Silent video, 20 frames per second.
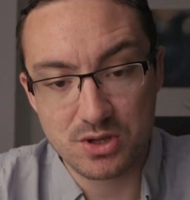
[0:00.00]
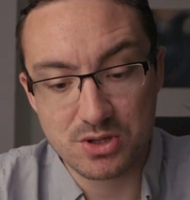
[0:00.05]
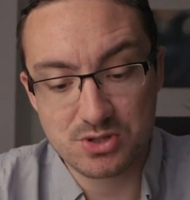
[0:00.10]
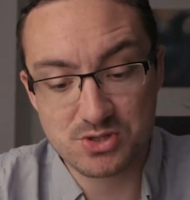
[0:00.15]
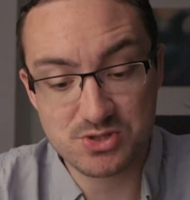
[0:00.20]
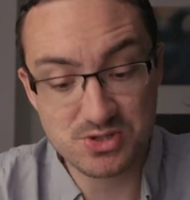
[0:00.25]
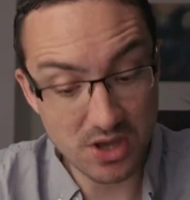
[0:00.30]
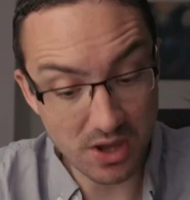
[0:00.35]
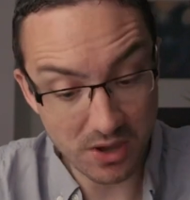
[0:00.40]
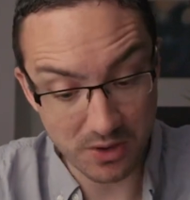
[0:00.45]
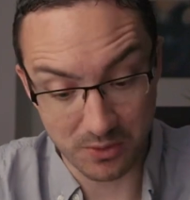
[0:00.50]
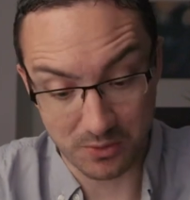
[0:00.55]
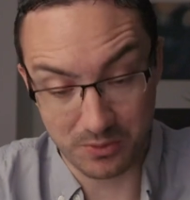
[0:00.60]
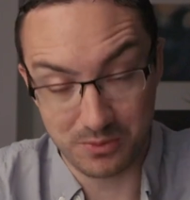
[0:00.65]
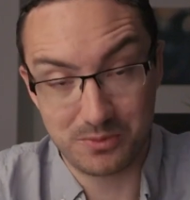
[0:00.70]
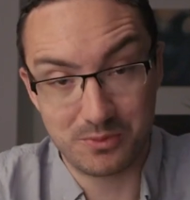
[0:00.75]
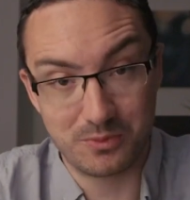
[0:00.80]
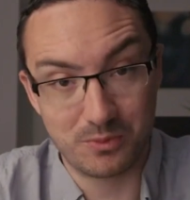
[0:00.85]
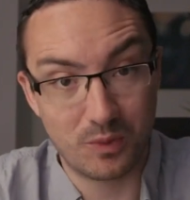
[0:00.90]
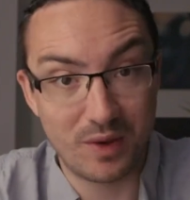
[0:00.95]
So
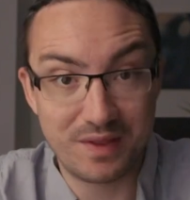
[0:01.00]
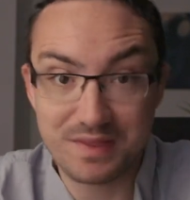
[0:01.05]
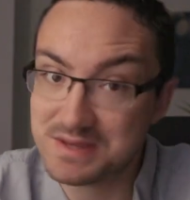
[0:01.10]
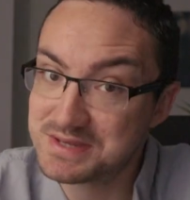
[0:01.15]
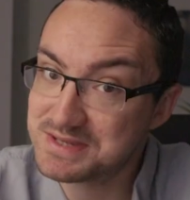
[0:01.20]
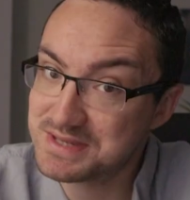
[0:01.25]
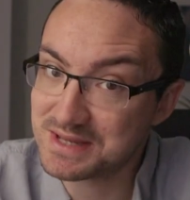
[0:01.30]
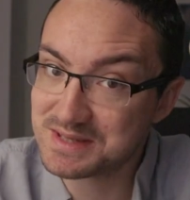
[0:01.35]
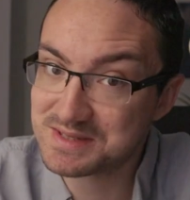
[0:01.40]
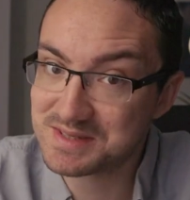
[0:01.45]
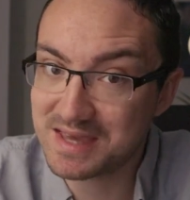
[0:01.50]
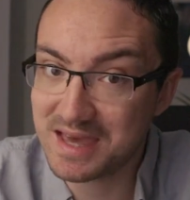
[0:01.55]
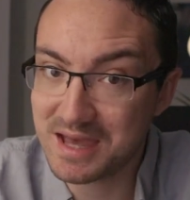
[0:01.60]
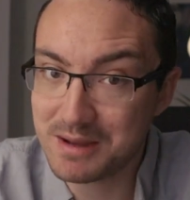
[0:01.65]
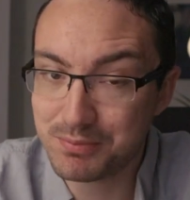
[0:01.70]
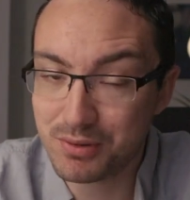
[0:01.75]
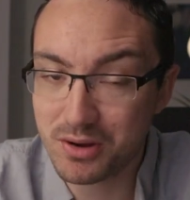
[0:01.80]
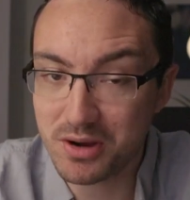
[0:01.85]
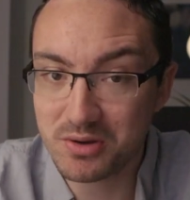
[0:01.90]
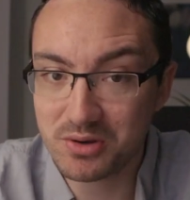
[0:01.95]
when the
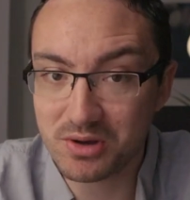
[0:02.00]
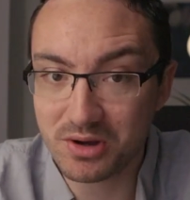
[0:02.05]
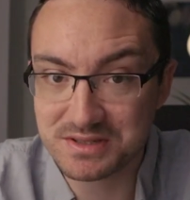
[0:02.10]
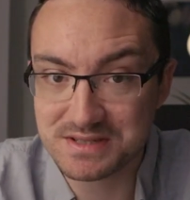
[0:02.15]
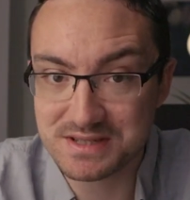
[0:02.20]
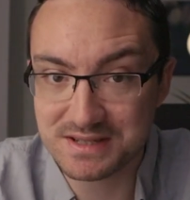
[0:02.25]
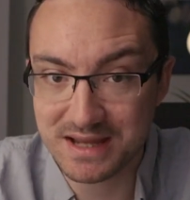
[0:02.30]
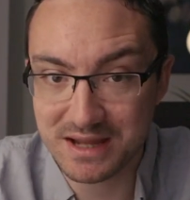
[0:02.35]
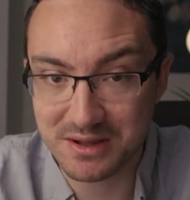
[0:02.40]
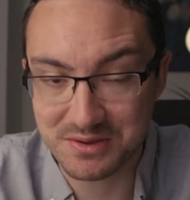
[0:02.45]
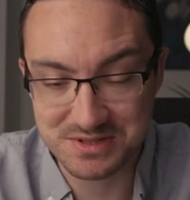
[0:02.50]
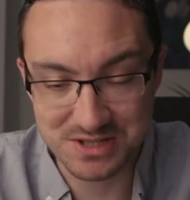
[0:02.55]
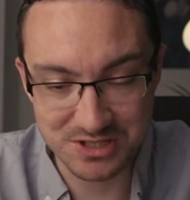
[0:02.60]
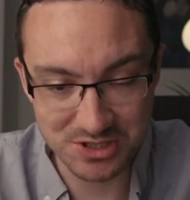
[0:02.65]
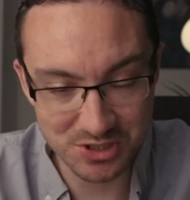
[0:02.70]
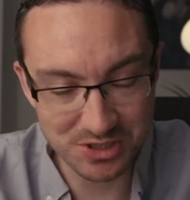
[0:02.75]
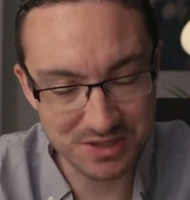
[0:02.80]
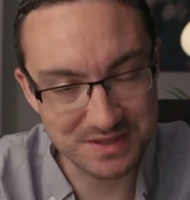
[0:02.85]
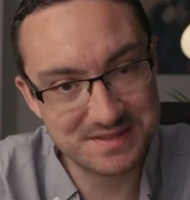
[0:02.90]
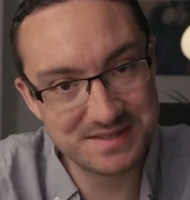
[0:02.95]
6K Pro got announced,
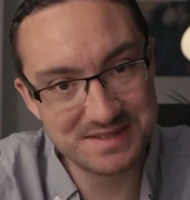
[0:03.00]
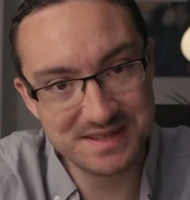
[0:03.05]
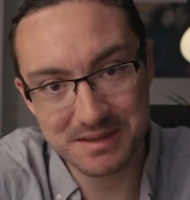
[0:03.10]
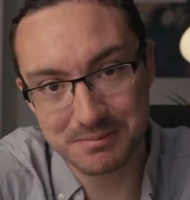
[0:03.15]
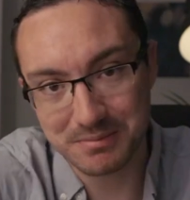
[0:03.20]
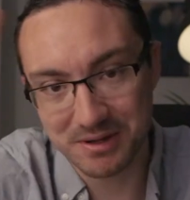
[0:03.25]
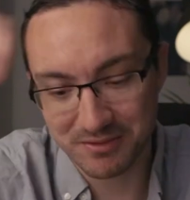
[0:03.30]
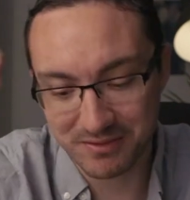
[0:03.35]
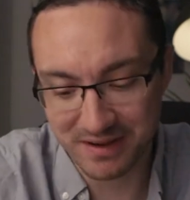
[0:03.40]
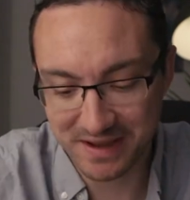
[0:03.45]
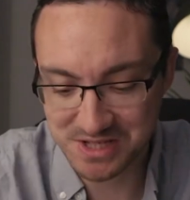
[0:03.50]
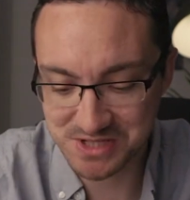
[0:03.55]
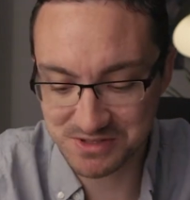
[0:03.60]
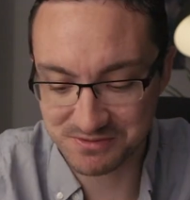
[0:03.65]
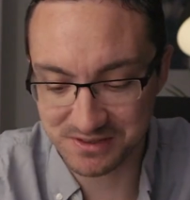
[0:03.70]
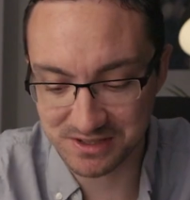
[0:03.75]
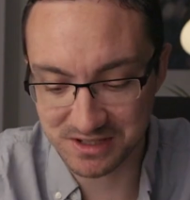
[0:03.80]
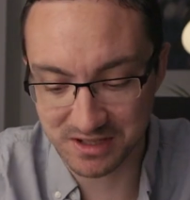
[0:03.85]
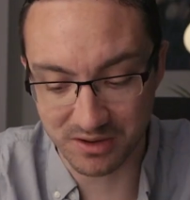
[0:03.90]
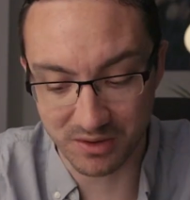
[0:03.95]
and you can see in my reaction
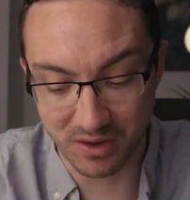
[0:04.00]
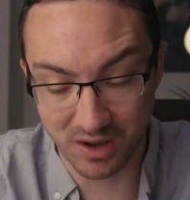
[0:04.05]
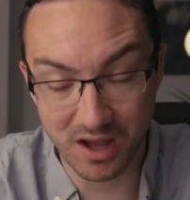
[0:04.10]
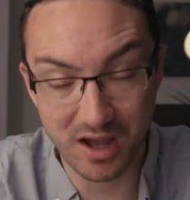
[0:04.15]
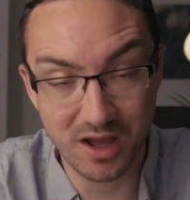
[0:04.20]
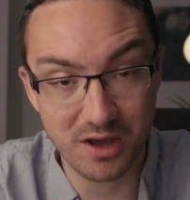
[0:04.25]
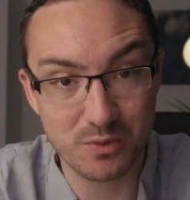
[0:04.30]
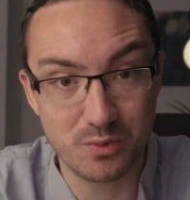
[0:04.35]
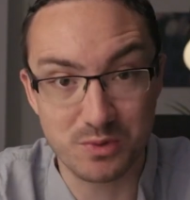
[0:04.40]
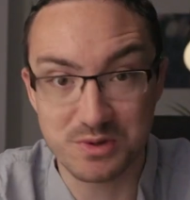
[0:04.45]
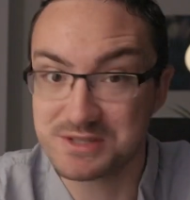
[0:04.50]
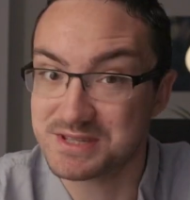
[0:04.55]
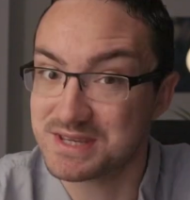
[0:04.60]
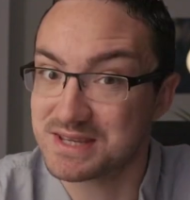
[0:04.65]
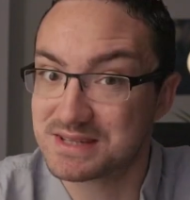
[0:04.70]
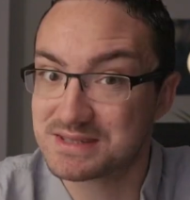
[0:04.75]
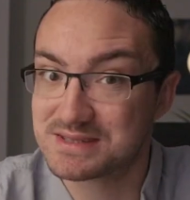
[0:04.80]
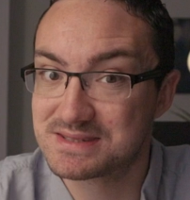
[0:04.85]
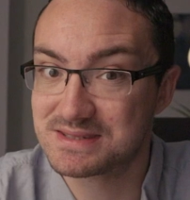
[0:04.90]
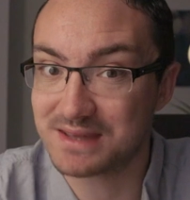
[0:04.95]
video, I was
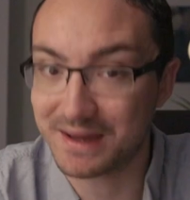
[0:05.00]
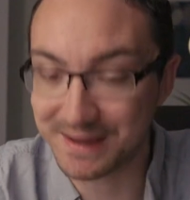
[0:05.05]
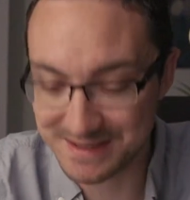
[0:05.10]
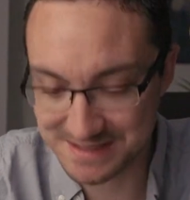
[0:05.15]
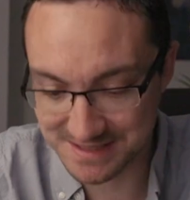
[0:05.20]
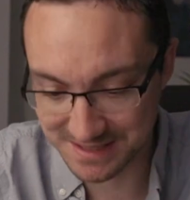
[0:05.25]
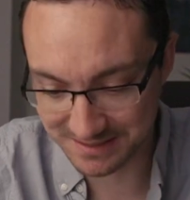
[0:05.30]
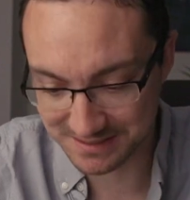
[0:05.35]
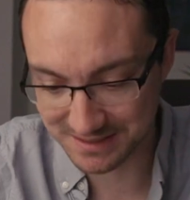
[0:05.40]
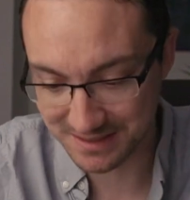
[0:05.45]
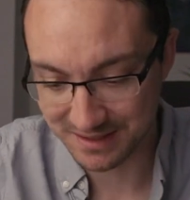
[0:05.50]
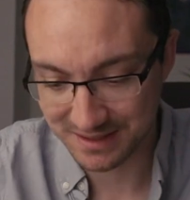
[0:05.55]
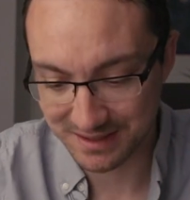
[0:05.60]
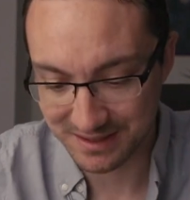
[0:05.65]
excited.